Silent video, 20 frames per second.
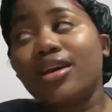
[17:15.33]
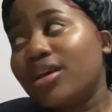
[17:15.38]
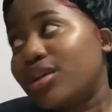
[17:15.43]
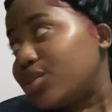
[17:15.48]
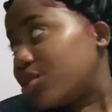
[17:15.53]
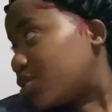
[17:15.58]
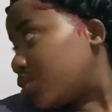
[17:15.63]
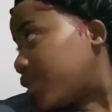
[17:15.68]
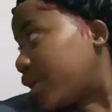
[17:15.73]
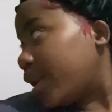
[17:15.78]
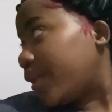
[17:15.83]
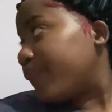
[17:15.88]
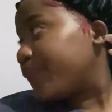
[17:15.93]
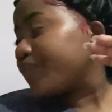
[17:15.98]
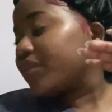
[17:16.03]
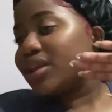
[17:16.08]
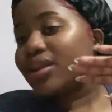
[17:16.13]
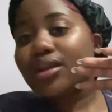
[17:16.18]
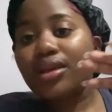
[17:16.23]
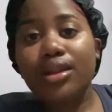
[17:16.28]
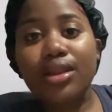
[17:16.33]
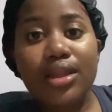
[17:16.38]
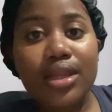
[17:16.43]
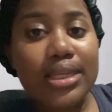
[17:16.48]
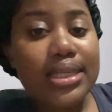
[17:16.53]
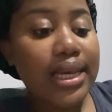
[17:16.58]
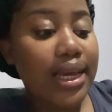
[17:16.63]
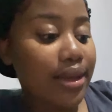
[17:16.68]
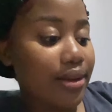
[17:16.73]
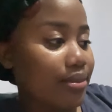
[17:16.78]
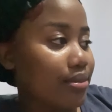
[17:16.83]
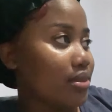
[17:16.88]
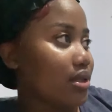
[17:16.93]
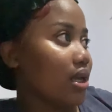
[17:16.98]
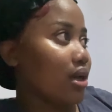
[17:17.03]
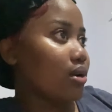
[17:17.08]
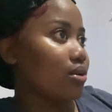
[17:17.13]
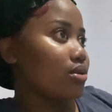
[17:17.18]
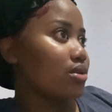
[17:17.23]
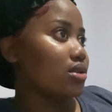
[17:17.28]
So yeah, the time
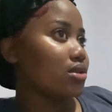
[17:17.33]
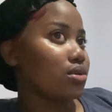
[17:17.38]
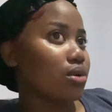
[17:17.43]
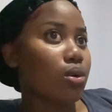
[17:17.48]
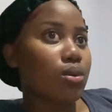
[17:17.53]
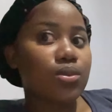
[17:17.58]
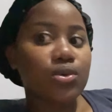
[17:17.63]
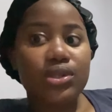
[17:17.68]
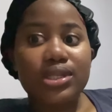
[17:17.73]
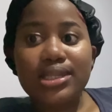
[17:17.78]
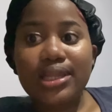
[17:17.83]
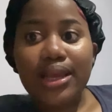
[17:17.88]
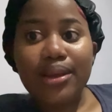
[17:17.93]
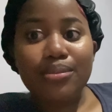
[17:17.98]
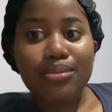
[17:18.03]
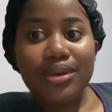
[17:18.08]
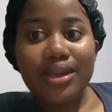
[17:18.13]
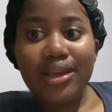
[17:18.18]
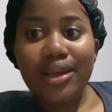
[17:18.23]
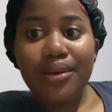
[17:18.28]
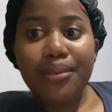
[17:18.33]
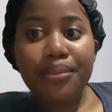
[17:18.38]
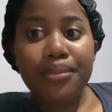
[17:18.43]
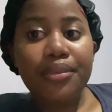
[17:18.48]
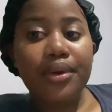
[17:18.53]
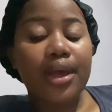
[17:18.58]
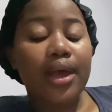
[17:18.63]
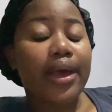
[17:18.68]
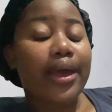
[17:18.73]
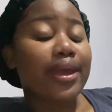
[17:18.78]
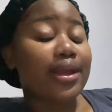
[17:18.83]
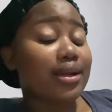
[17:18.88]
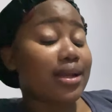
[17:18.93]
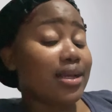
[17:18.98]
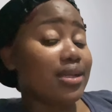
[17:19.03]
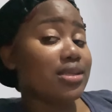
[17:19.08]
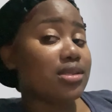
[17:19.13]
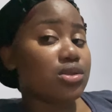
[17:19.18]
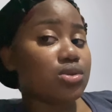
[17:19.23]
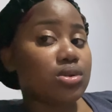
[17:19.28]
now is almost 9 p.m and I
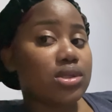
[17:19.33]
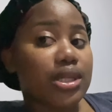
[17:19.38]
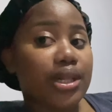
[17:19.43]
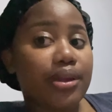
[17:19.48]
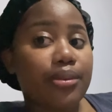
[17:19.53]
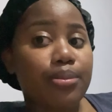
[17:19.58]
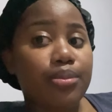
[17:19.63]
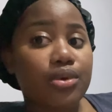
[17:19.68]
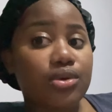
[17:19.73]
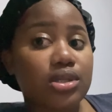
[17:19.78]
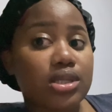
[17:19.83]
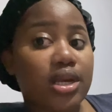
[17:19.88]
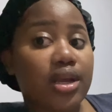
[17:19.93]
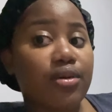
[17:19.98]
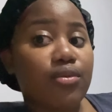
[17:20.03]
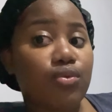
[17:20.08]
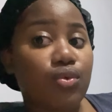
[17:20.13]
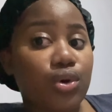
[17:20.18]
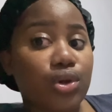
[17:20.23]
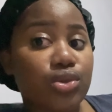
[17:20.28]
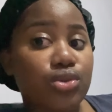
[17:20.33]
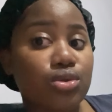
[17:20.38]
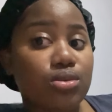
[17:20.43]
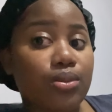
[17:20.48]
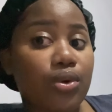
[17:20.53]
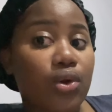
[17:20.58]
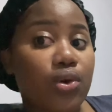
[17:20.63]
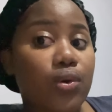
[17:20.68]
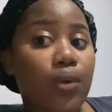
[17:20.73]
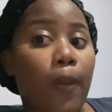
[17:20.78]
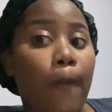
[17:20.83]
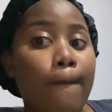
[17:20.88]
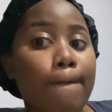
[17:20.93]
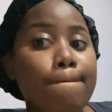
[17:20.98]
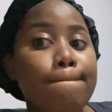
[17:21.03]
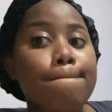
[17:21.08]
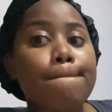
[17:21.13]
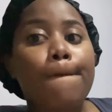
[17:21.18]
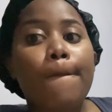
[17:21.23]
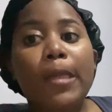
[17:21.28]
need to sleep because I have work tomorrow.
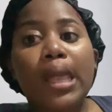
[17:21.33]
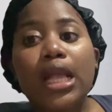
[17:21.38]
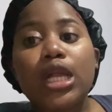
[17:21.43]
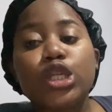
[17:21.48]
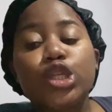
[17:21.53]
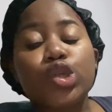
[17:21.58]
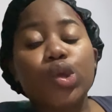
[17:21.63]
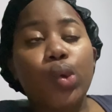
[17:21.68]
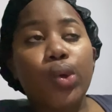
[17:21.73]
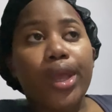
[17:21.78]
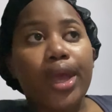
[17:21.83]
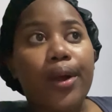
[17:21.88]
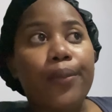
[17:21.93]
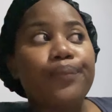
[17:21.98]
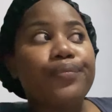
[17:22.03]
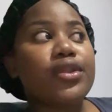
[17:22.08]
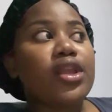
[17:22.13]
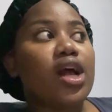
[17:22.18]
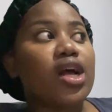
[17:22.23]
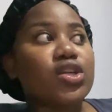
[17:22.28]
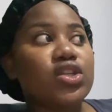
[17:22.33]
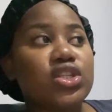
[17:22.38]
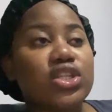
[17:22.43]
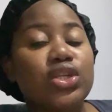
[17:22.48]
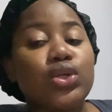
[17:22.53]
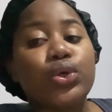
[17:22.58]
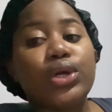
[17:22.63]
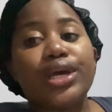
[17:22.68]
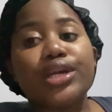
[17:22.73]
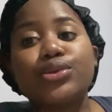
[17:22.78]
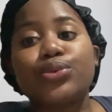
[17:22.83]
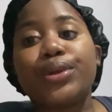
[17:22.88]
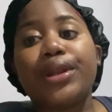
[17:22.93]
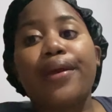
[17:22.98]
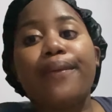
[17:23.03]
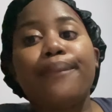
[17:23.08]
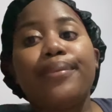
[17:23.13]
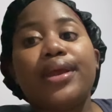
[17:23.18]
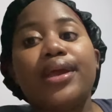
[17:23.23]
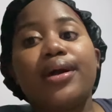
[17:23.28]
So yeah, I'll see you guys when I
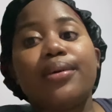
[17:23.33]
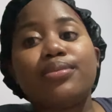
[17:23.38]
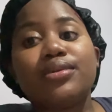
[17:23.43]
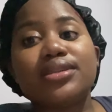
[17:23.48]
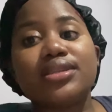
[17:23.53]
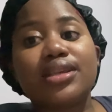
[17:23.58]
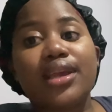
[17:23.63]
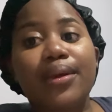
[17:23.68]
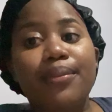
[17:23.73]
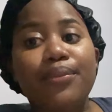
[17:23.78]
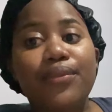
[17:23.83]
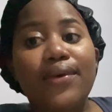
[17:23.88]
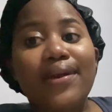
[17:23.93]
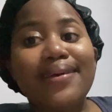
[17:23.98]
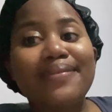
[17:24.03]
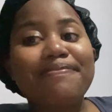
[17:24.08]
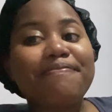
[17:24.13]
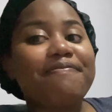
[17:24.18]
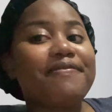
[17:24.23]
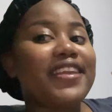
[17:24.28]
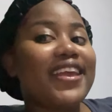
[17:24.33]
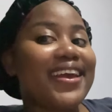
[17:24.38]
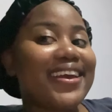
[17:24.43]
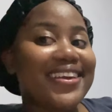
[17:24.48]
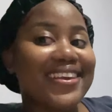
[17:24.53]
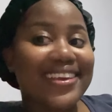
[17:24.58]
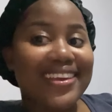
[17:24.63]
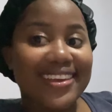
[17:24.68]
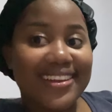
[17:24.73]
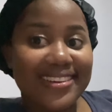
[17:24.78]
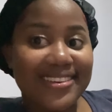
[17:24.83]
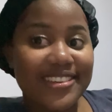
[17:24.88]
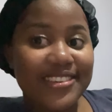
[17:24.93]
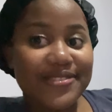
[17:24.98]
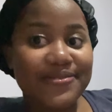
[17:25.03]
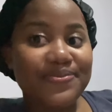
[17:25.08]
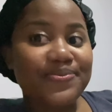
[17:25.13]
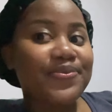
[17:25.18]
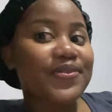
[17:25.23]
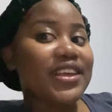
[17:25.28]
pick up this camera again.
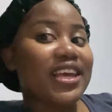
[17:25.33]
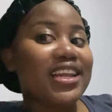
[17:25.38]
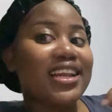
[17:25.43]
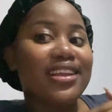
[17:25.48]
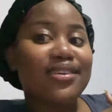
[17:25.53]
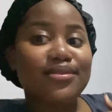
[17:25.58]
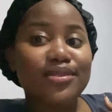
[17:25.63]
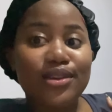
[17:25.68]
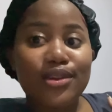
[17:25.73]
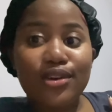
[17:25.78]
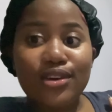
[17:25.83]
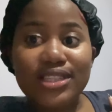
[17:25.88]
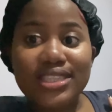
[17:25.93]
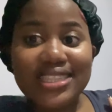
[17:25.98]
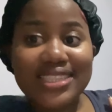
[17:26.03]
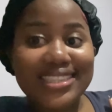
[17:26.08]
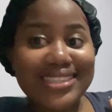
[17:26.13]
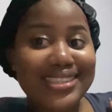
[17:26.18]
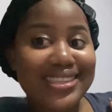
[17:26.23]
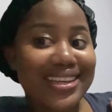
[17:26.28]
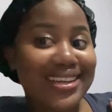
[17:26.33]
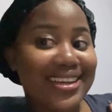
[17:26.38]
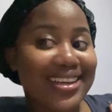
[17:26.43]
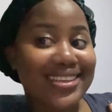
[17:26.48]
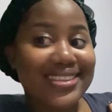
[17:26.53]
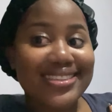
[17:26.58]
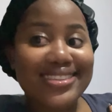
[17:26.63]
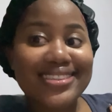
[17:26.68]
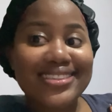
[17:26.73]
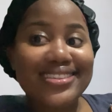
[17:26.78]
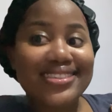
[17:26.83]
Love you lots, kisanas.